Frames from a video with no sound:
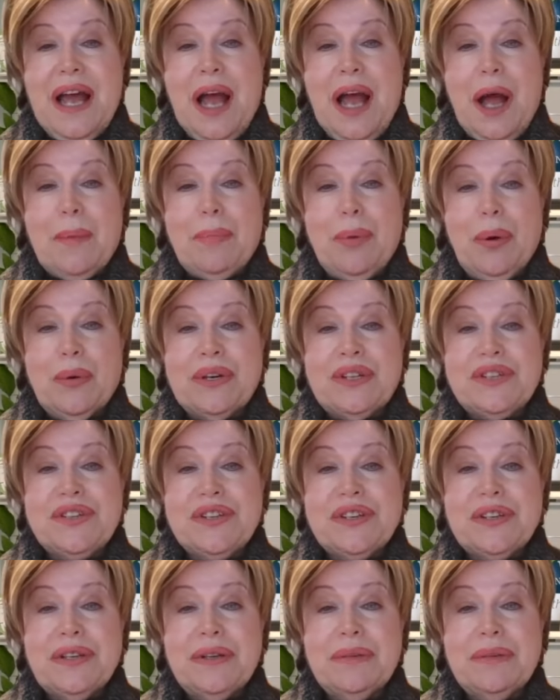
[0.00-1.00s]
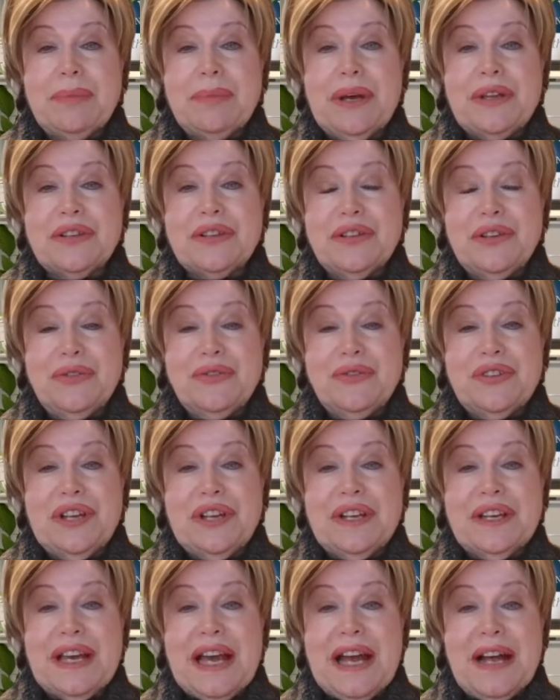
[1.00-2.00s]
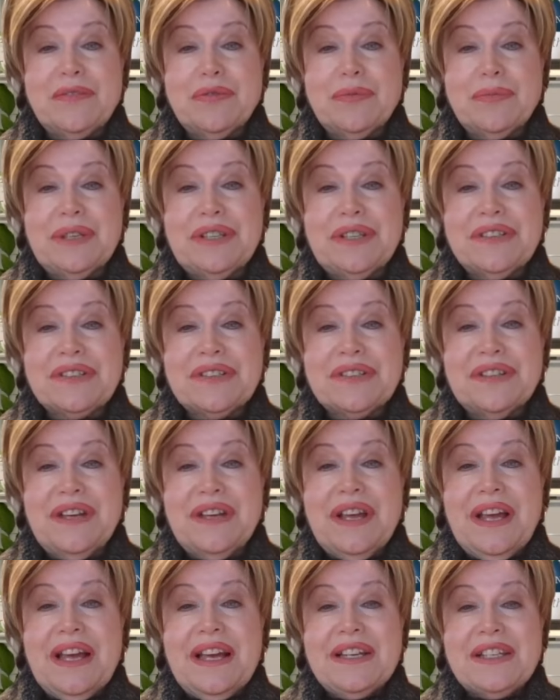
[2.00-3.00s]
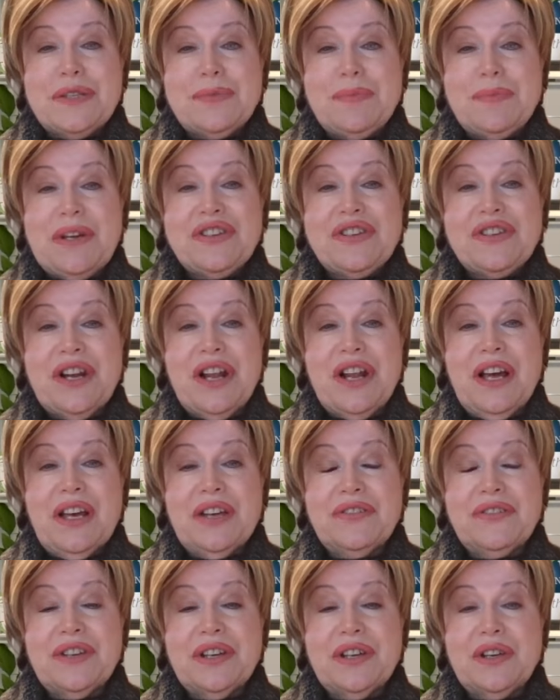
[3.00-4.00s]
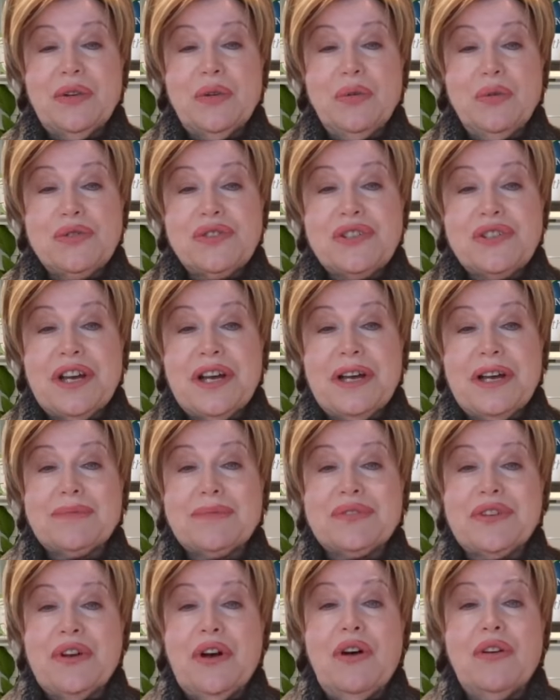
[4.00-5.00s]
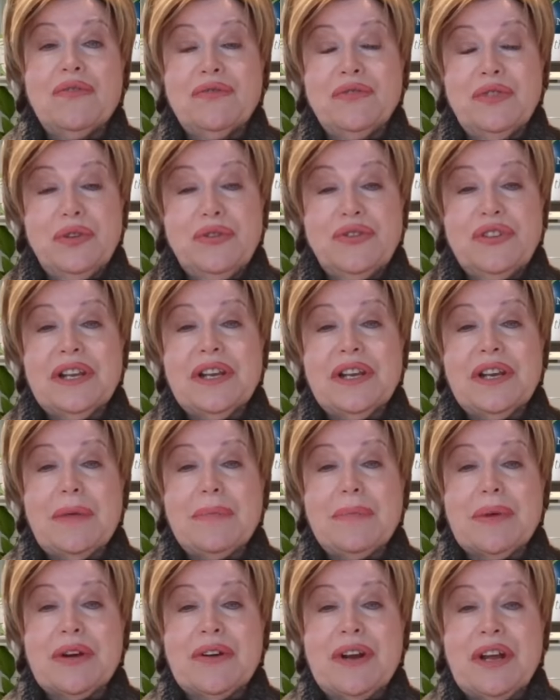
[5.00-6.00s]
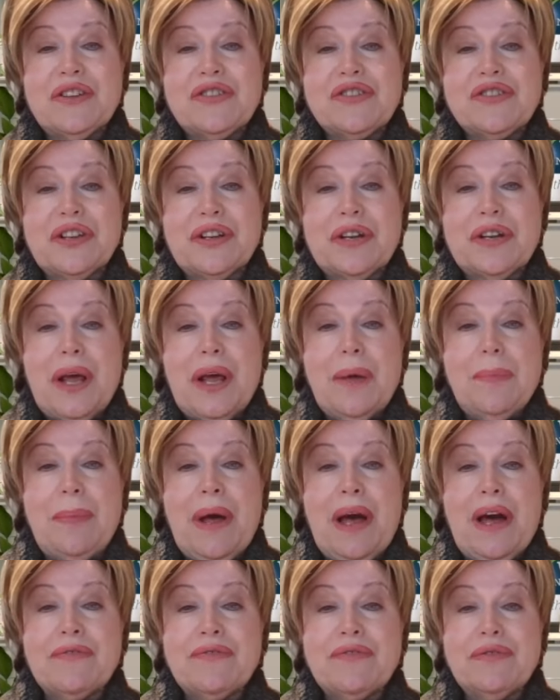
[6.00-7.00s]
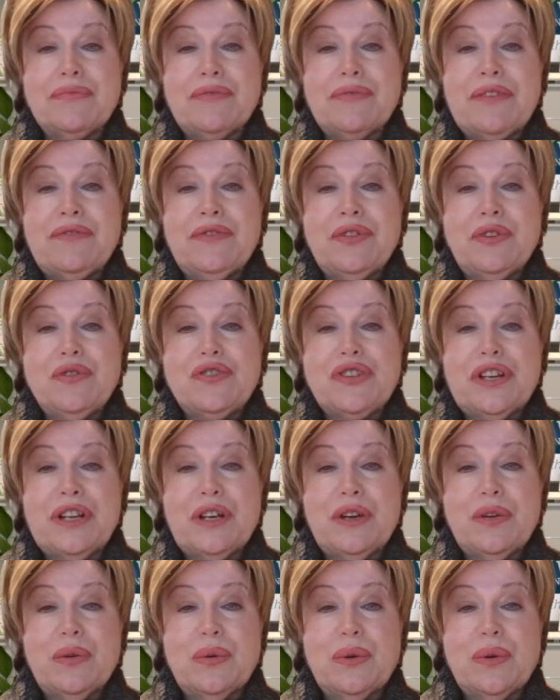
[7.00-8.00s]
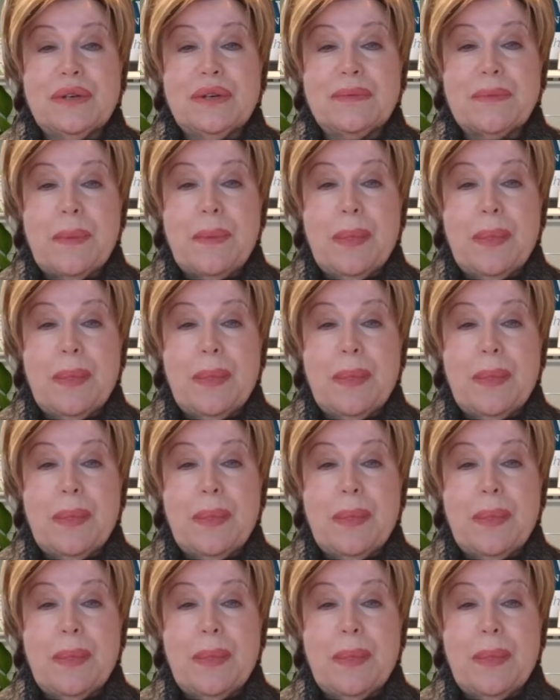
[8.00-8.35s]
appointed by the New Zealand government, specialising in all types of New Zealand immigration apart from refugee law.